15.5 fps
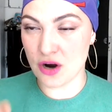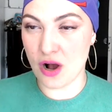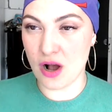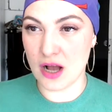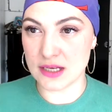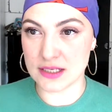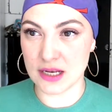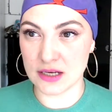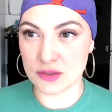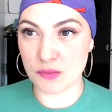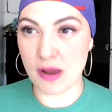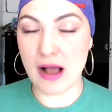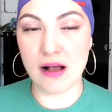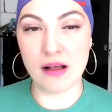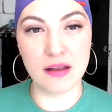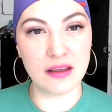Oz as
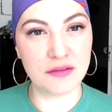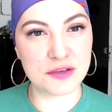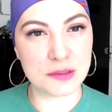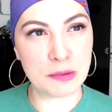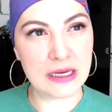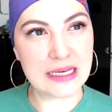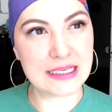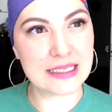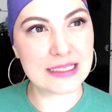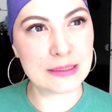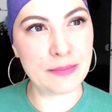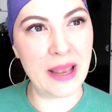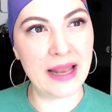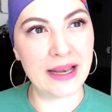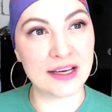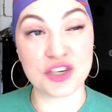well. If you speak
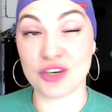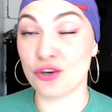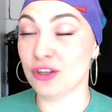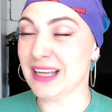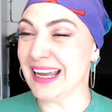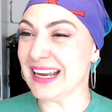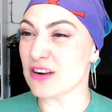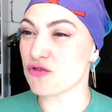Spanish and you like